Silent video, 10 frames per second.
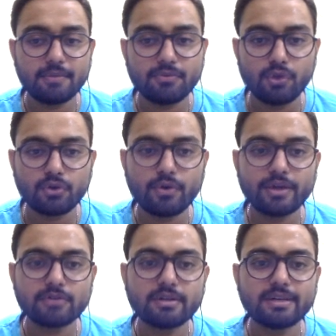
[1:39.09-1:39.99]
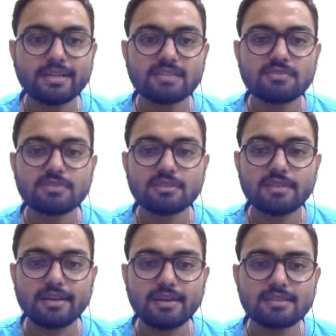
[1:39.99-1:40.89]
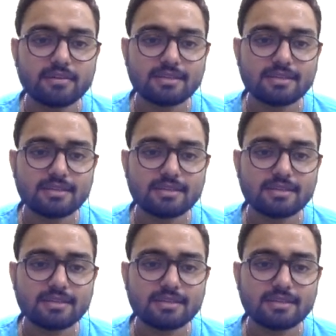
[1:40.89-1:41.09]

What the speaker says: Before going to the details of Synthetix,